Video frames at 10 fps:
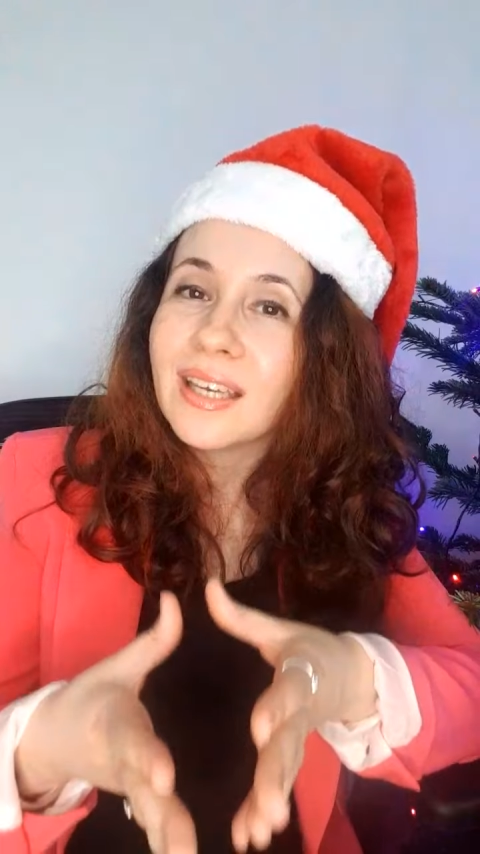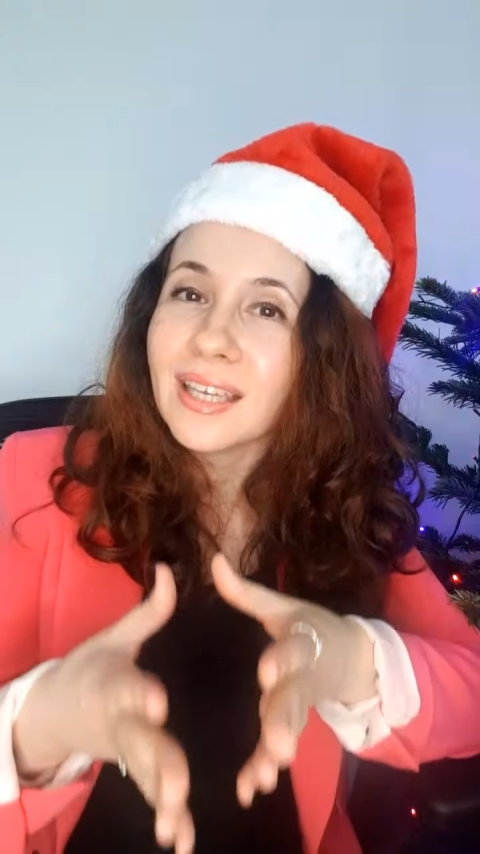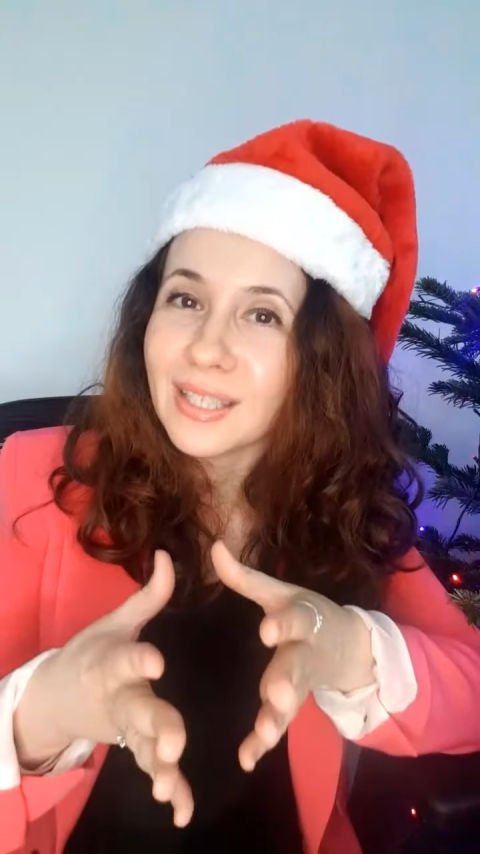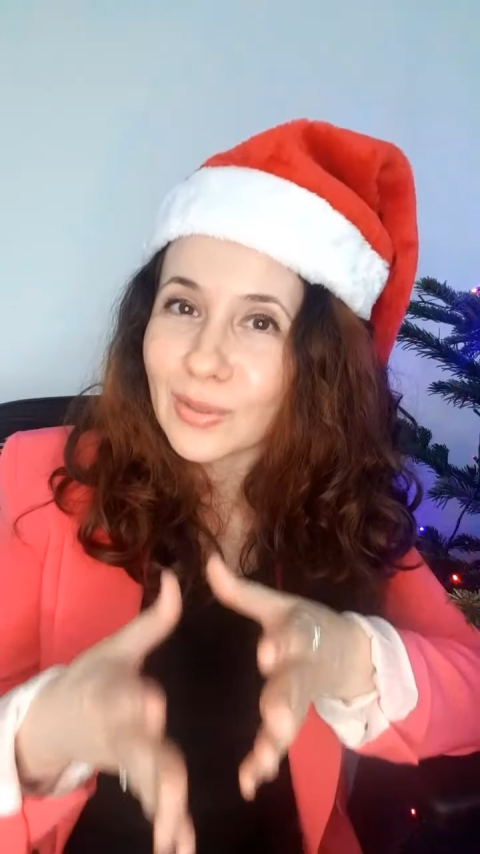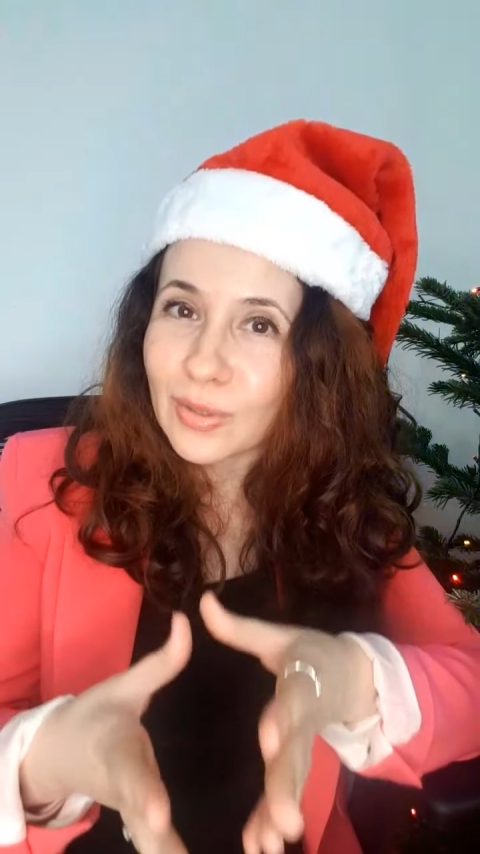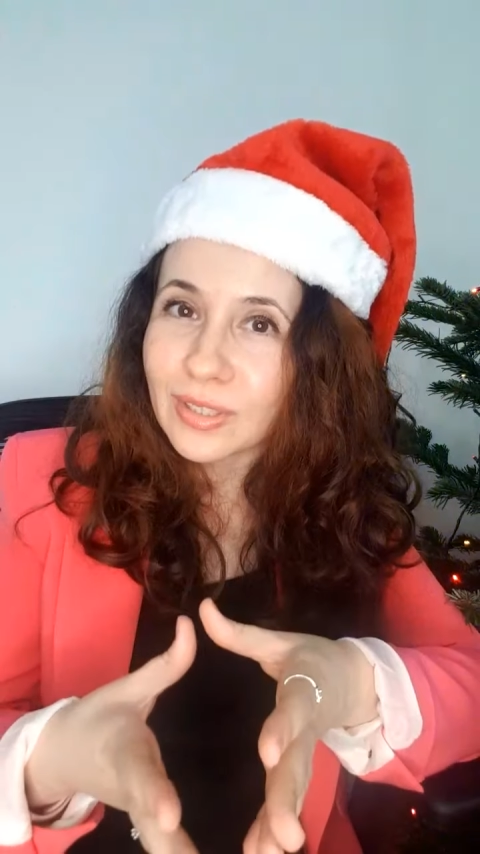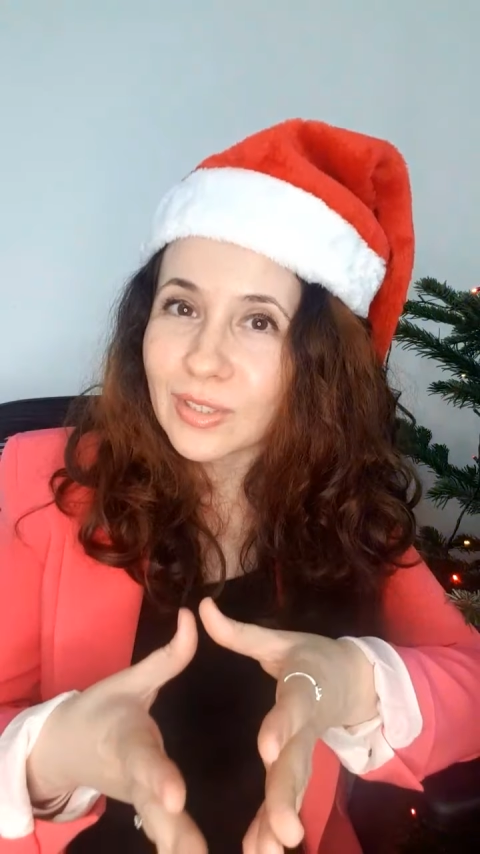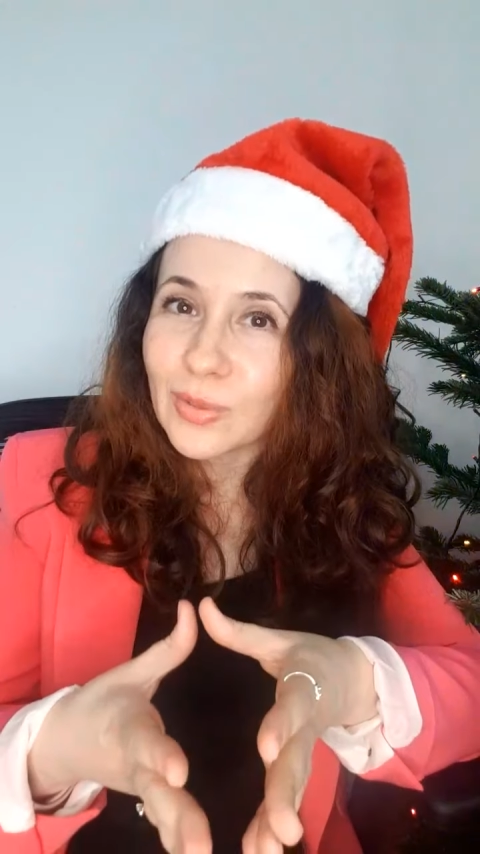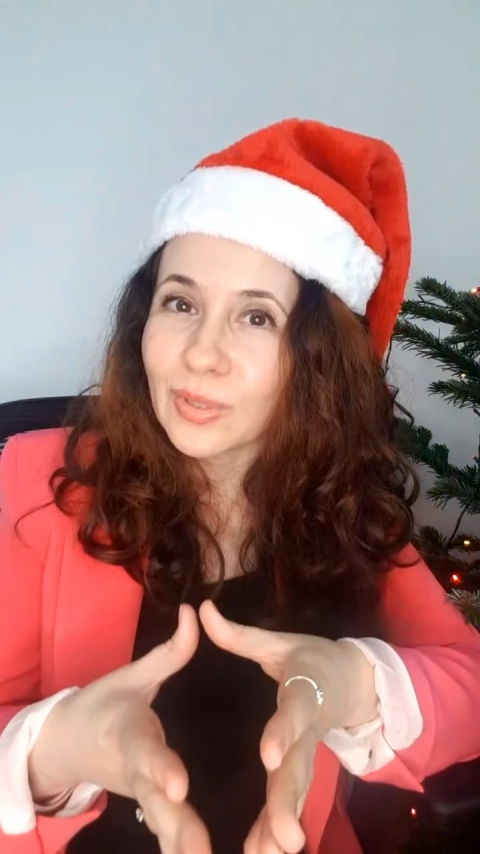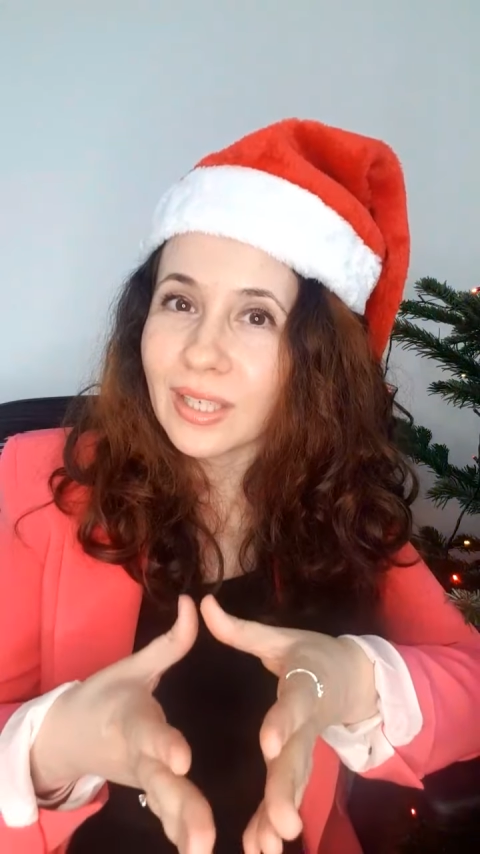in order
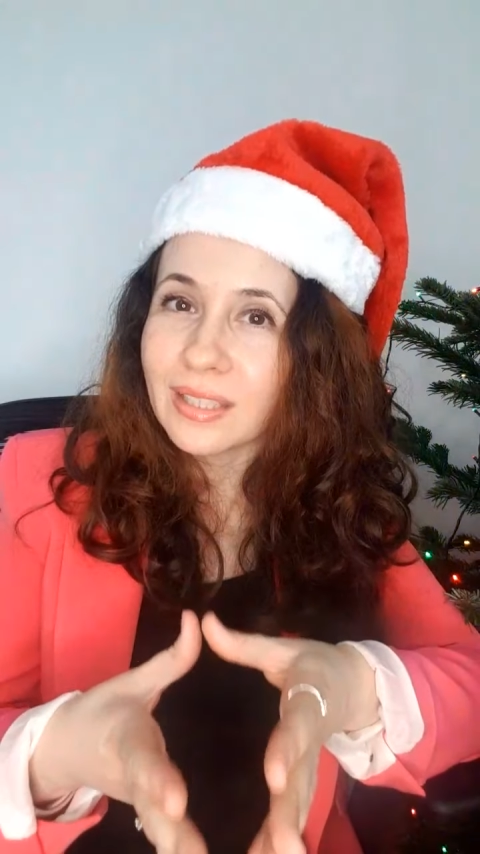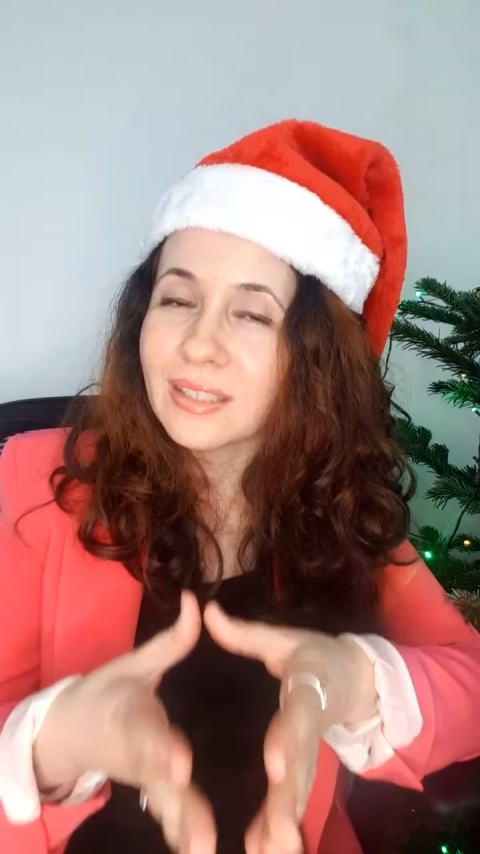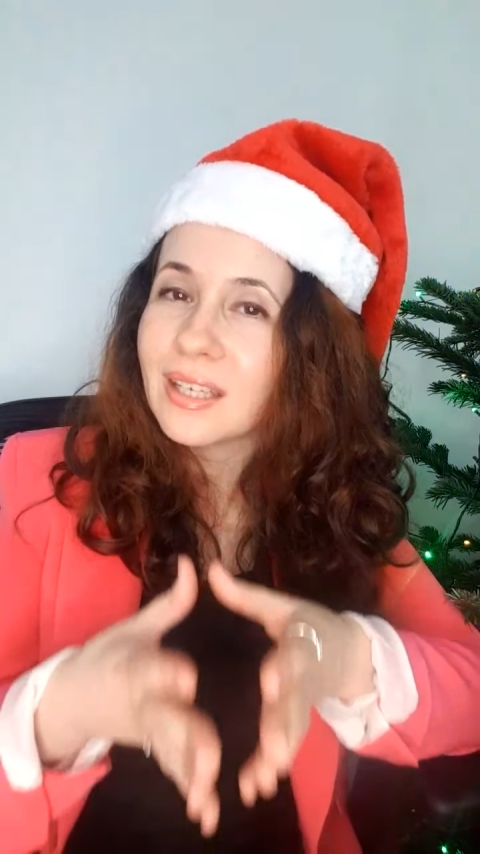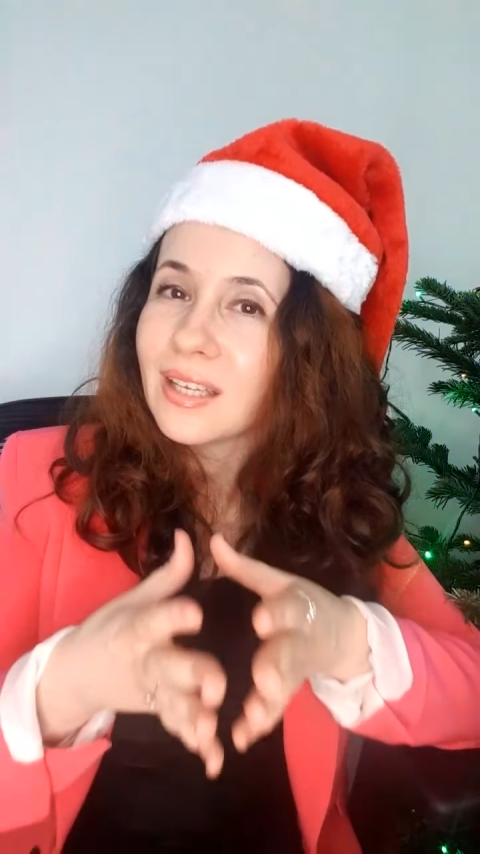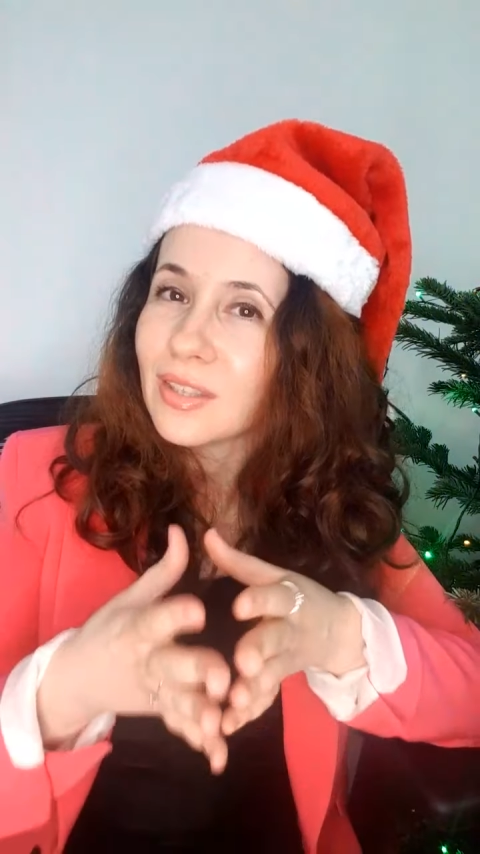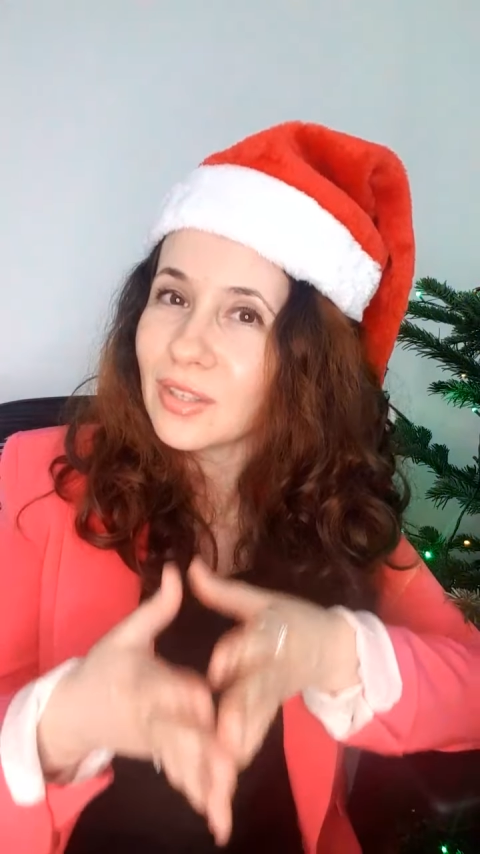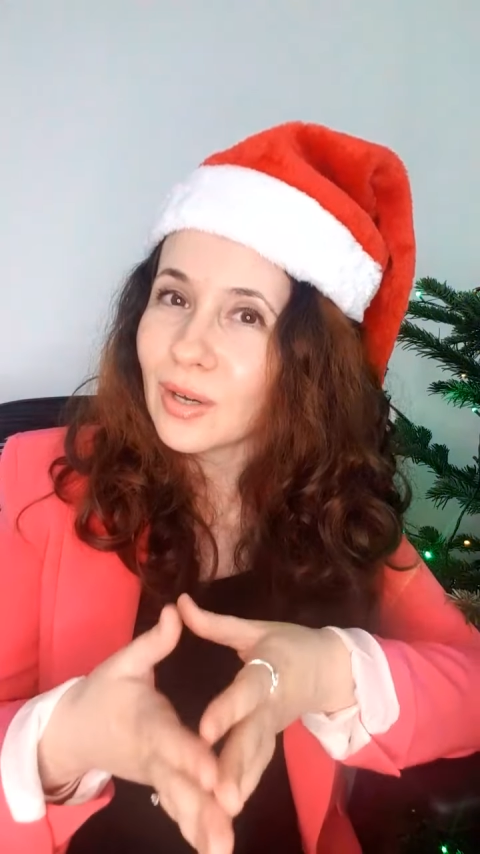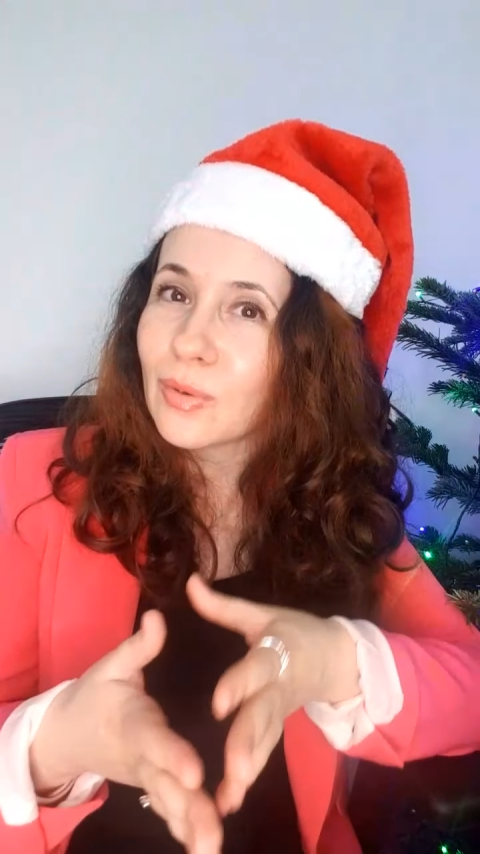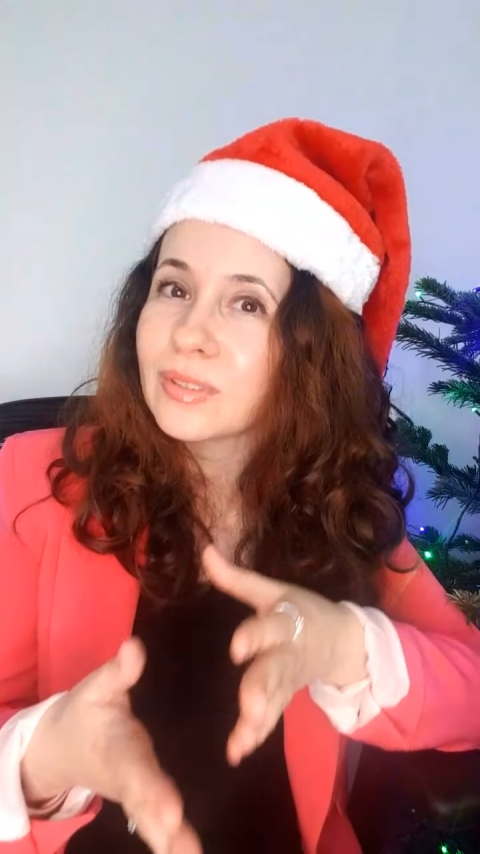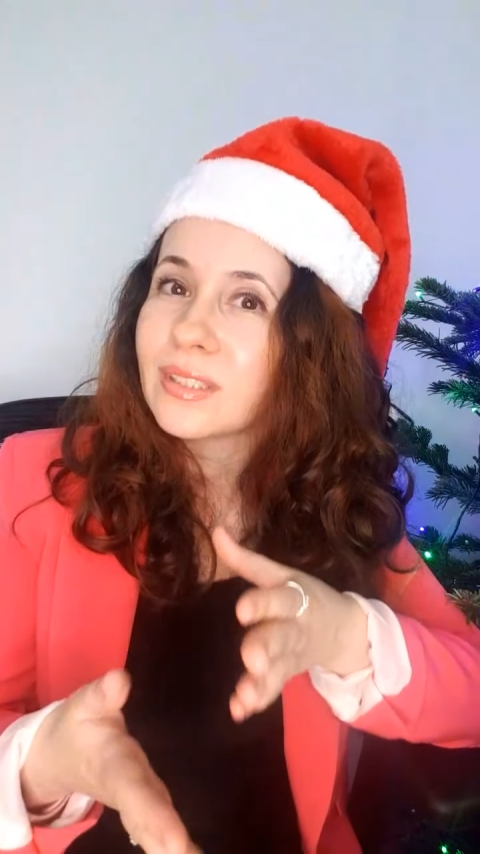to get
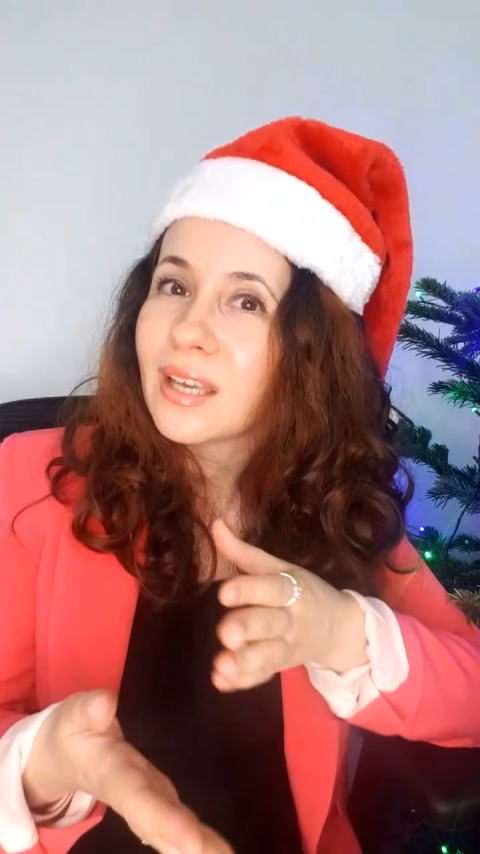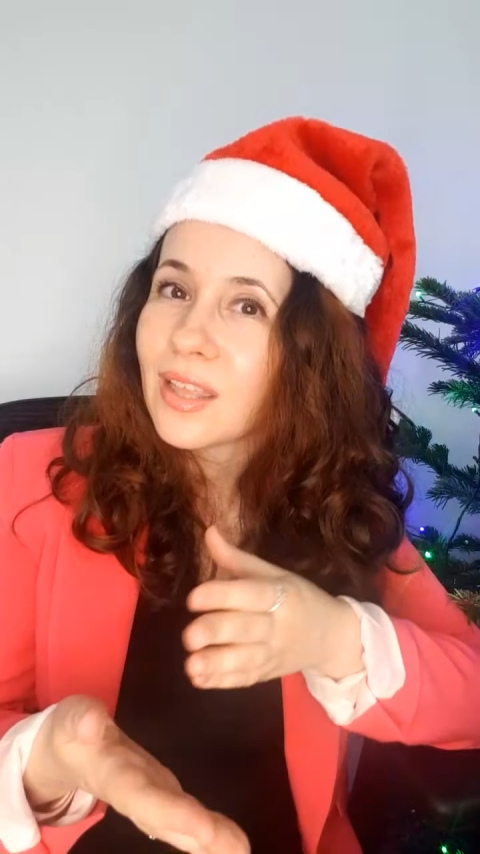those